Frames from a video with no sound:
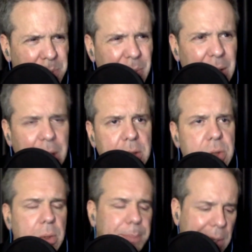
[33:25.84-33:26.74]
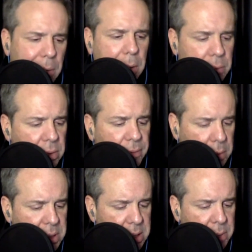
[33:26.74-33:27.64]
sort of parallel
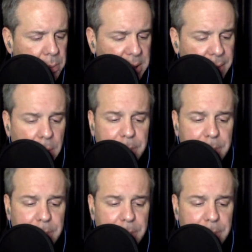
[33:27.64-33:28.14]
universes and whatever.